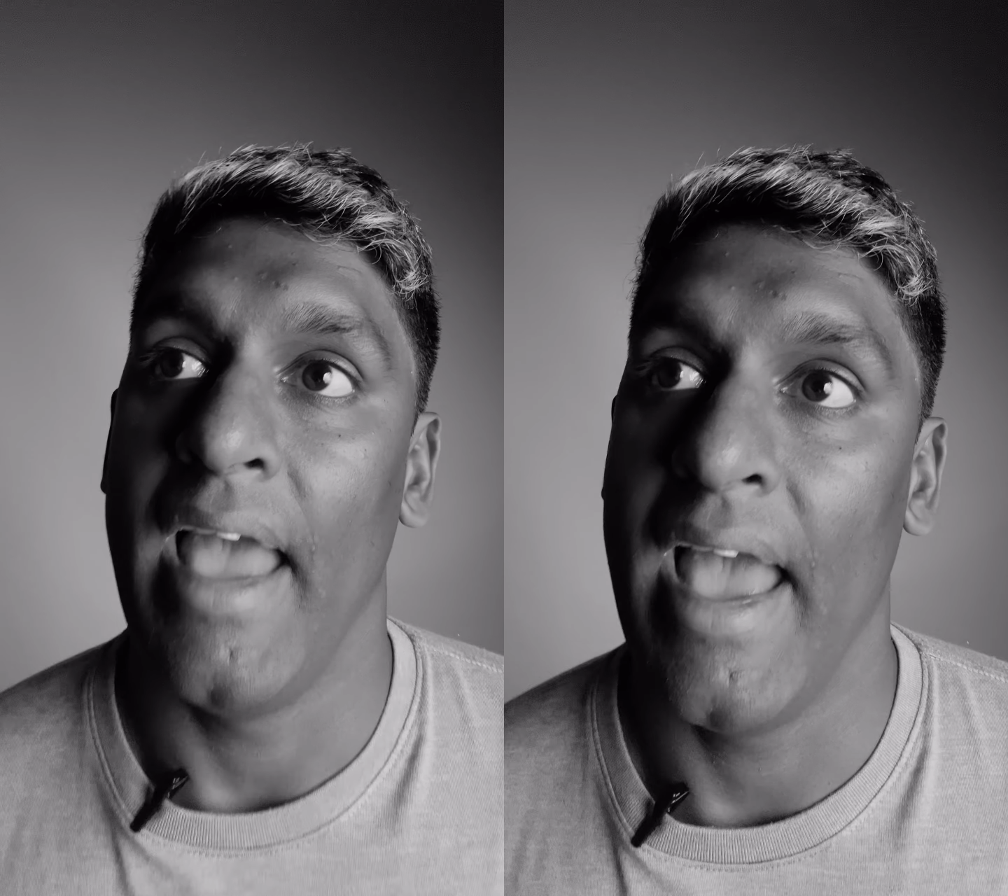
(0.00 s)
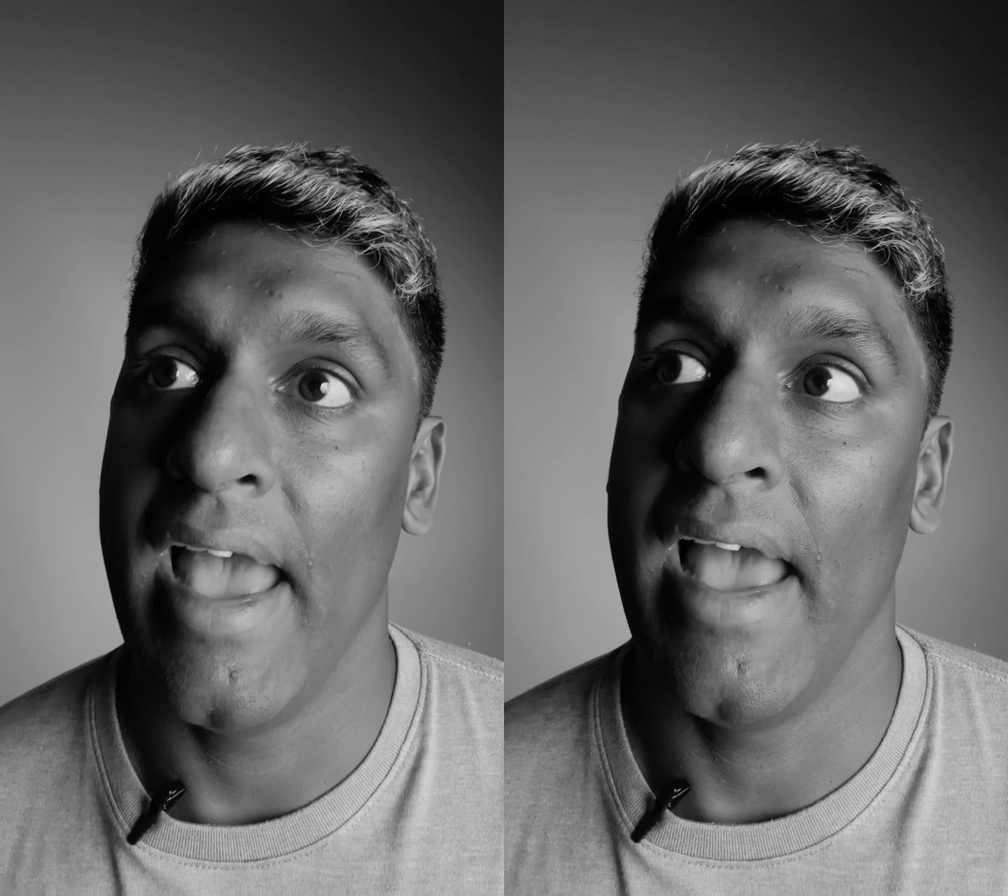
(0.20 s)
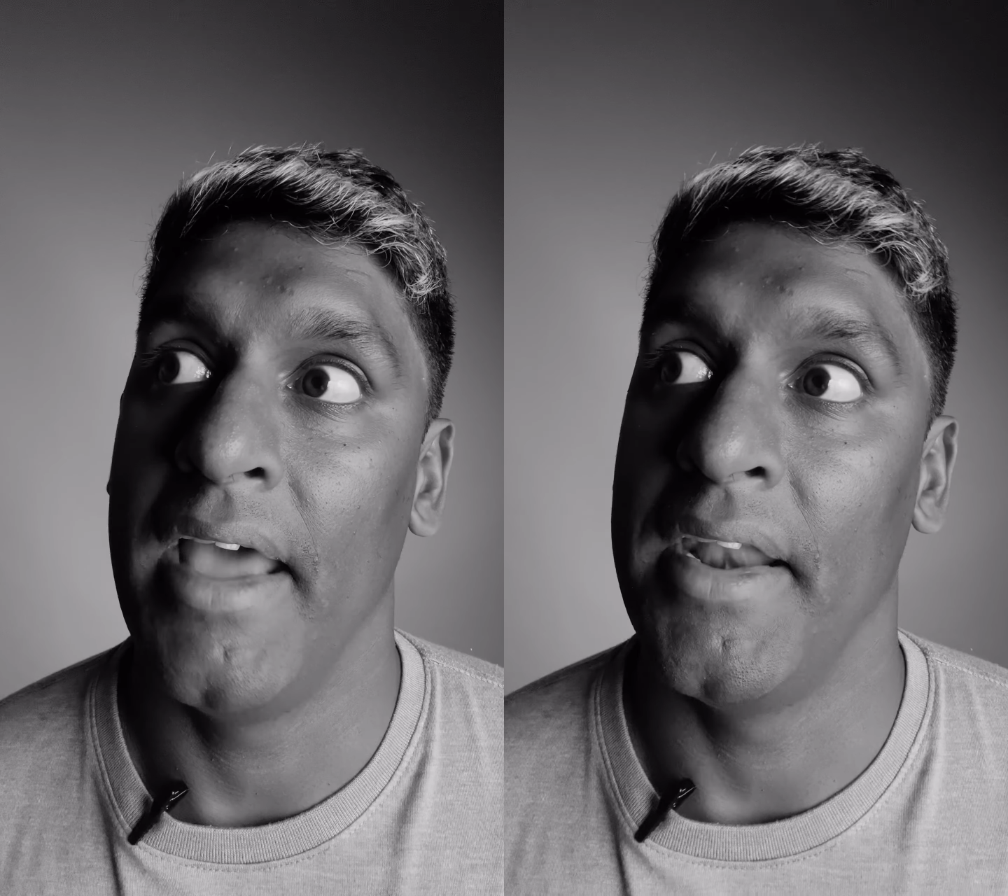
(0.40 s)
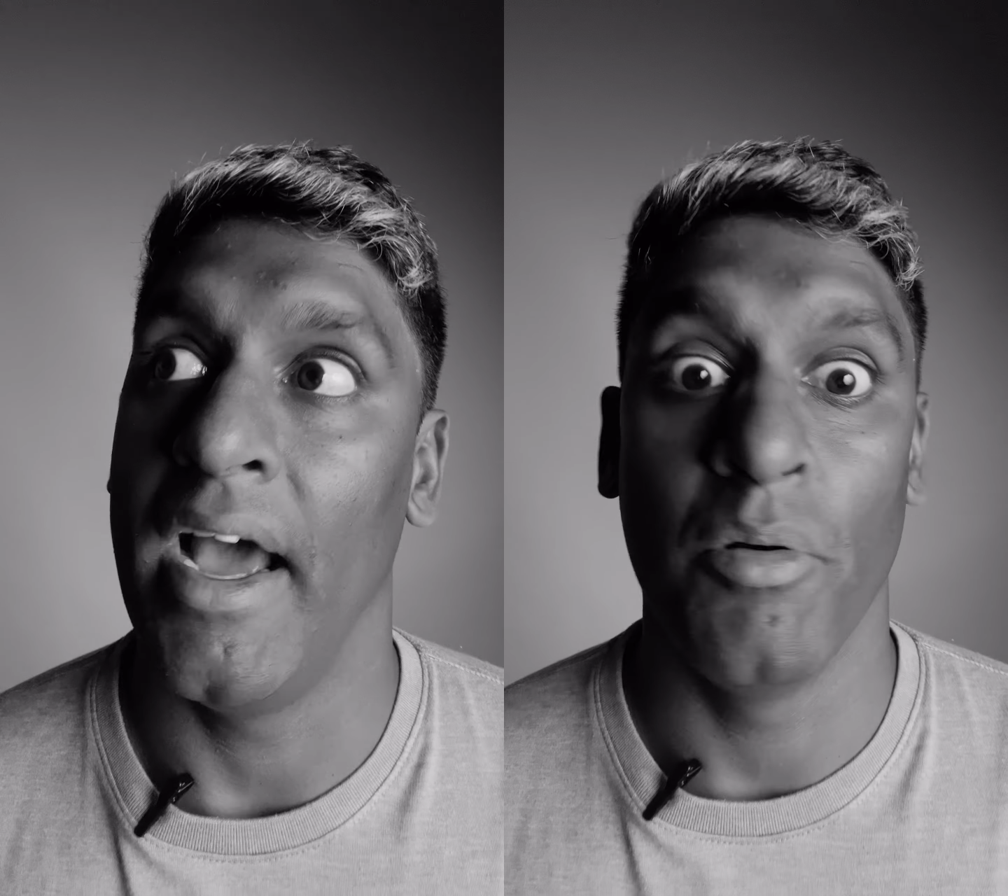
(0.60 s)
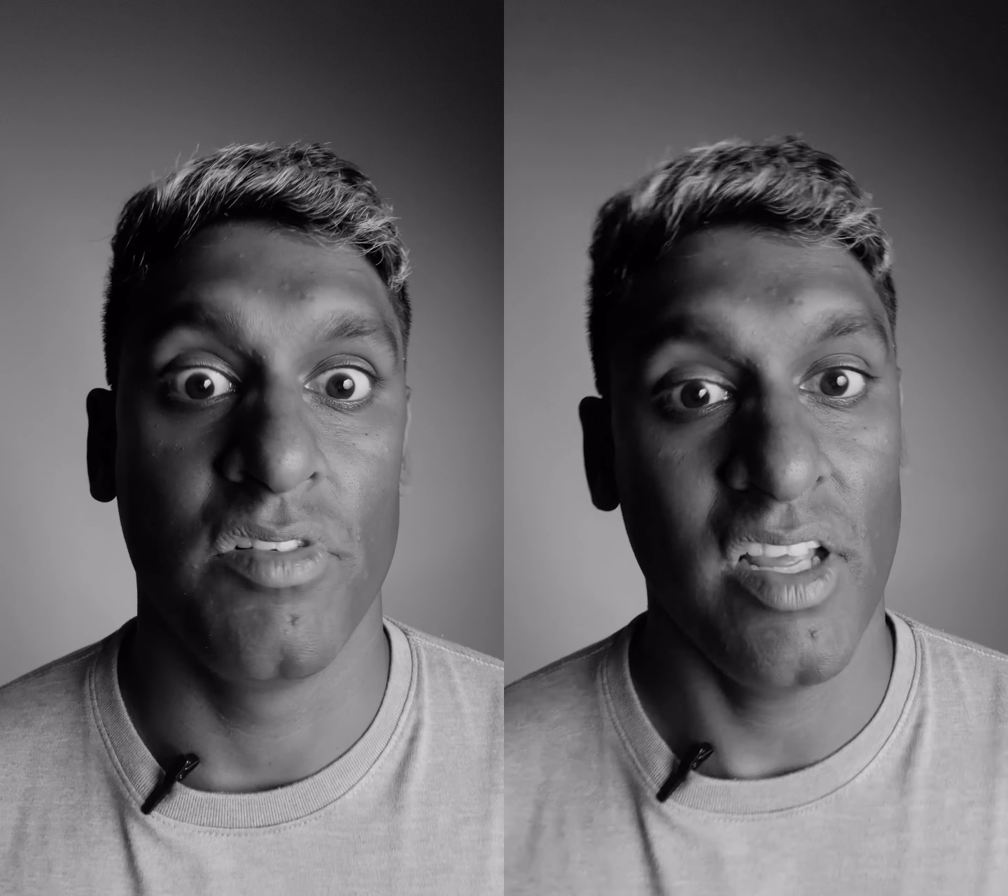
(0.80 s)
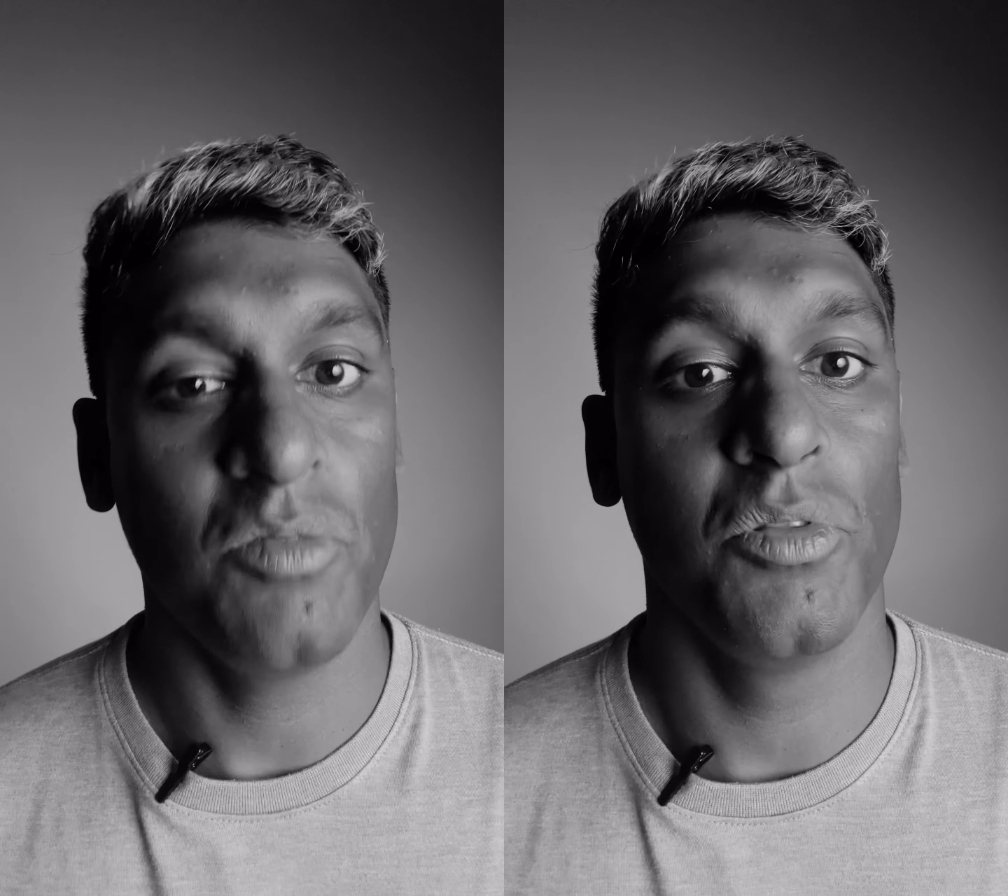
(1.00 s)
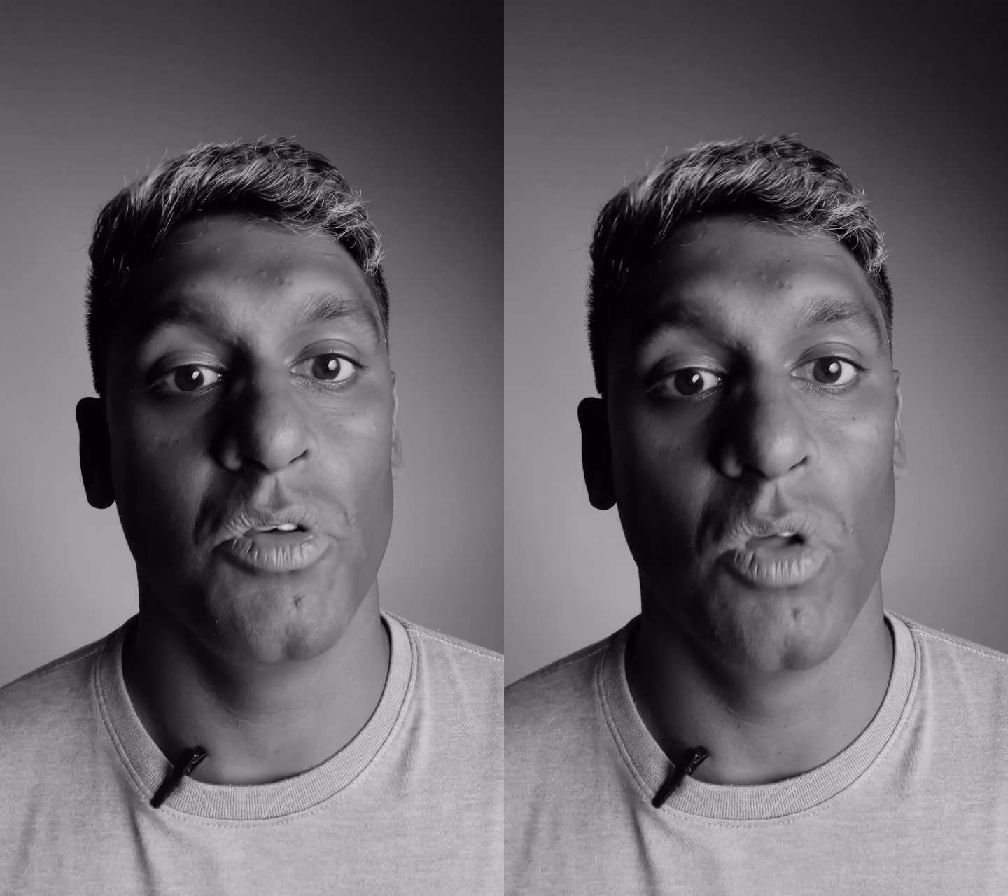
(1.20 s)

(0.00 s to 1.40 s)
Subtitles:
And I would have sat with you